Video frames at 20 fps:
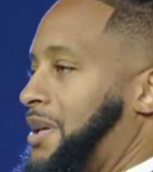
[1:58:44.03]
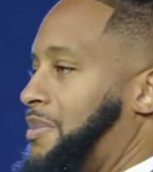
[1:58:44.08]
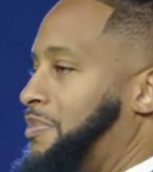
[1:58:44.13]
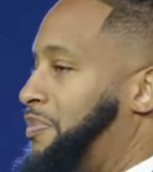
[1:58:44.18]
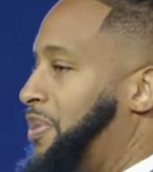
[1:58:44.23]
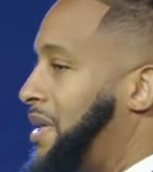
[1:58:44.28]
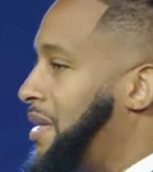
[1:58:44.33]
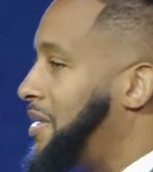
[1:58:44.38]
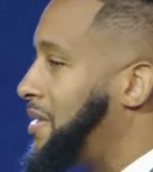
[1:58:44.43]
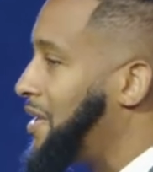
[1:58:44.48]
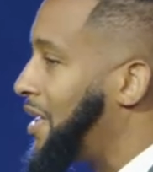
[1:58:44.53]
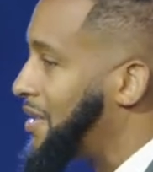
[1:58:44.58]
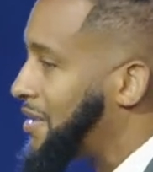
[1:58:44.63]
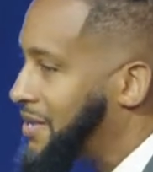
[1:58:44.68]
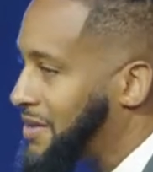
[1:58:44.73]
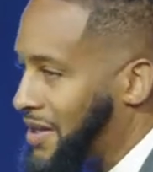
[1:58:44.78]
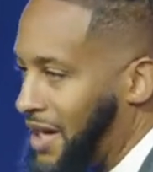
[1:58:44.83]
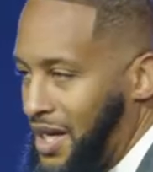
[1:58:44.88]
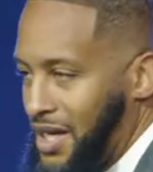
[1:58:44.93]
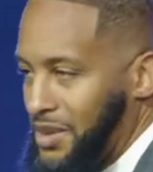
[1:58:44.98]
keep beating that
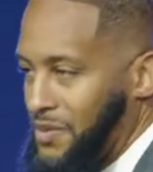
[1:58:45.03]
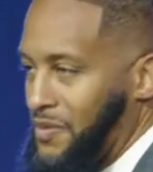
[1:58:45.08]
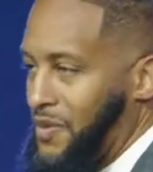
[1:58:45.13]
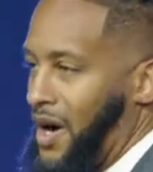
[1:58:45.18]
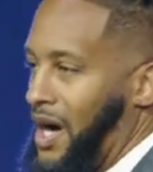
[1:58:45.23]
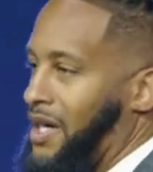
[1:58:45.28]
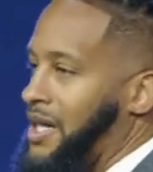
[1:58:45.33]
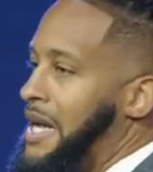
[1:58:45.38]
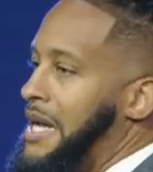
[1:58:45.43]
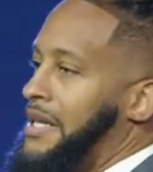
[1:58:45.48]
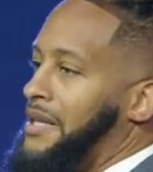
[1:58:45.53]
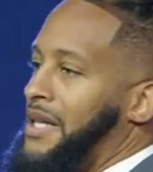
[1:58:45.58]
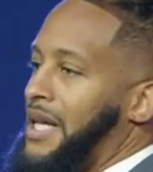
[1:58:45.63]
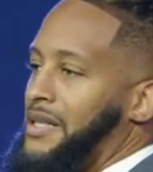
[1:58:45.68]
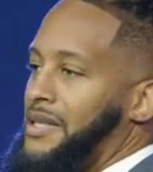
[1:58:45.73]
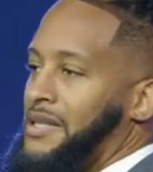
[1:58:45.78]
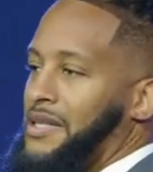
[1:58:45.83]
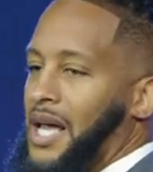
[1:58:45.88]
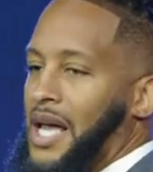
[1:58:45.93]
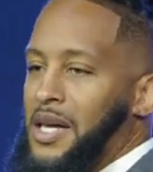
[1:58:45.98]
same rock,
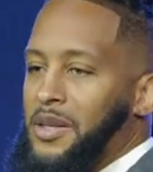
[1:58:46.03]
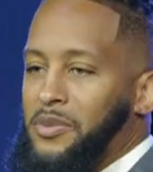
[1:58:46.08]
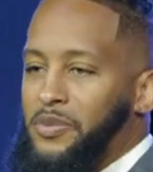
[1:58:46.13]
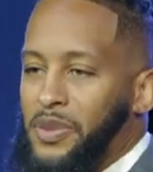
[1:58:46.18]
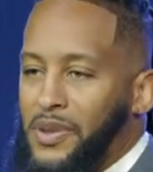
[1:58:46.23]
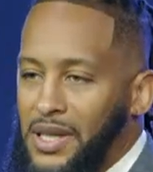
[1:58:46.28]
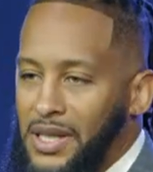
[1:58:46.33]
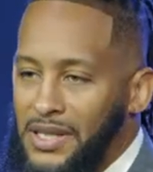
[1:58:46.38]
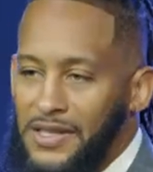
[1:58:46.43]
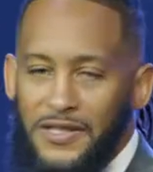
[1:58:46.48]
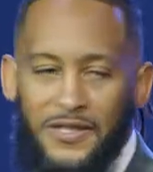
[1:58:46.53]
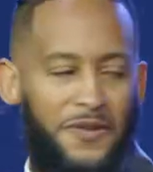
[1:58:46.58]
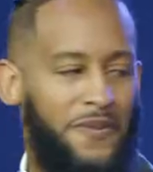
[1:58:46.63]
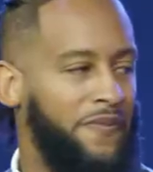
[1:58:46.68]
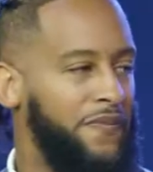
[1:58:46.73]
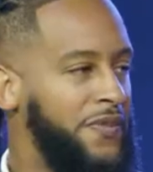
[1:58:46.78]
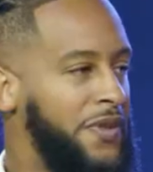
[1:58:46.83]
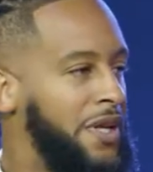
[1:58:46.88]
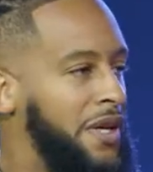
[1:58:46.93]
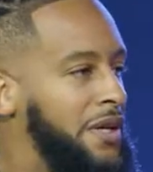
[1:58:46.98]
that same place,
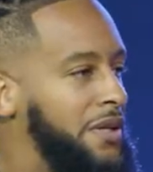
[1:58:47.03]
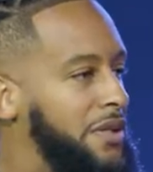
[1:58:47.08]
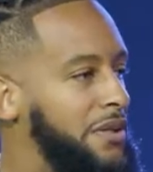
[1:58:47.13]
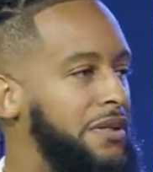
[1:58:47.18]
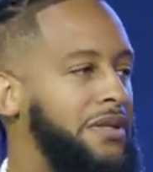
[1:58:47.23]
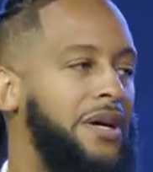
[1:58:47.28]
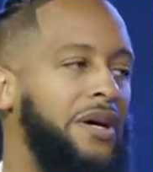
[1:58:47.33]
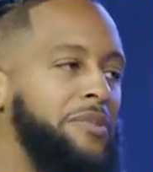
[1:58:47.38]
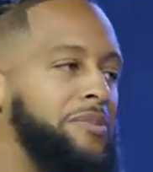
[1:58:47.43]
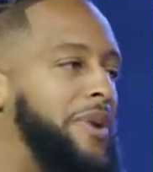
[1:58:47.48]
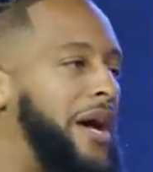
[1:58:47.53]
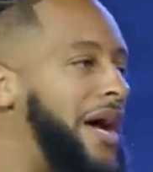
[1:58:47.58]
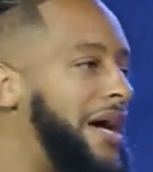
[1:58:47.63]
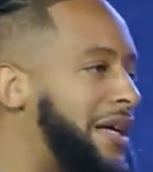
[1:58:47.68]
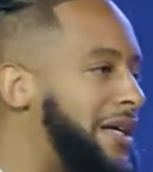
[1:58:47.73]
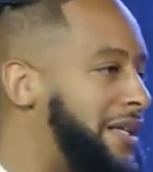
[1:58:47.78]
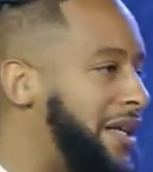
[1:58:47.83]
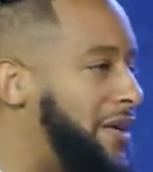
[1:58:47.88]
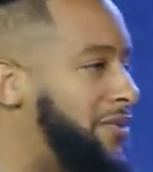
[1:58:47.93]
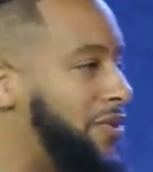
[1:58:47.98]
you'll come
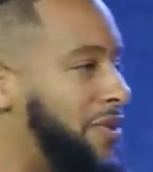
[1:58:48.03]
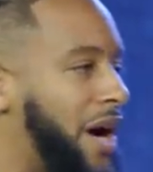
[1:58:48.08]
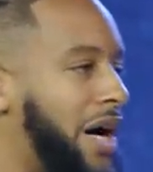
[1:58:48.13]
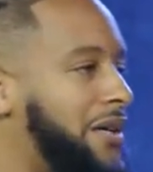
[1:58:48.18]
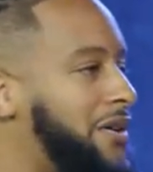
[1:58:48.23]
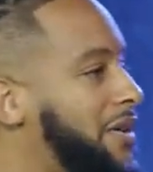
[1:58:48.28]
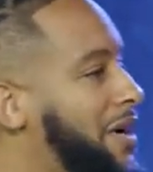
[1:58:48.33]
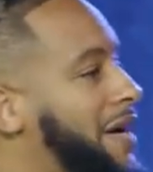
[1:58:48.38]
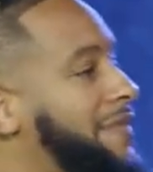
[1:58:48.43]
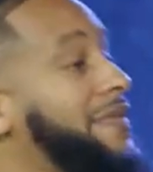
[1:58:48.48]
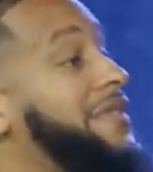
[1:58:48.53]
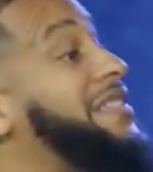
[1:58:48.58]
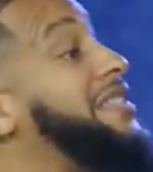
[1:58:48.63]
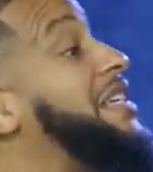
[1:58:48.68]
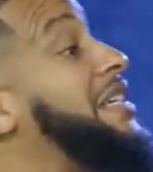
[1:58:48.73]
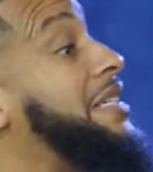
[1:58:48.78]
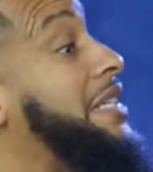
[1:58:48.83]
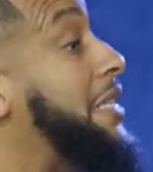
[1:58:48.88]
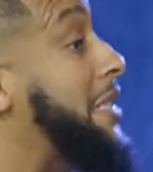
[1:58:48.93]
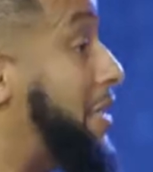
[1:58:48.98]
back and that rock will have a
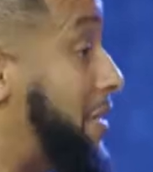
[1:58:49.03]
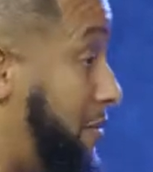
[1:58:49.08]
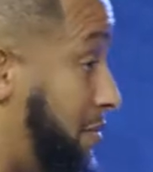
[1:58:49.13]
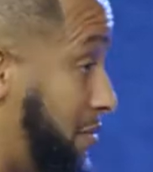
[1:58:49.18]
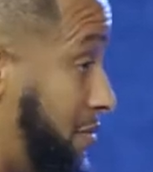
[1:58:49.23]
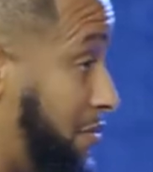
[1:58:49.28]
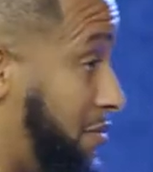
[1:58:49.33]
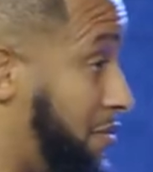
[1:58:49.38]
dent in it.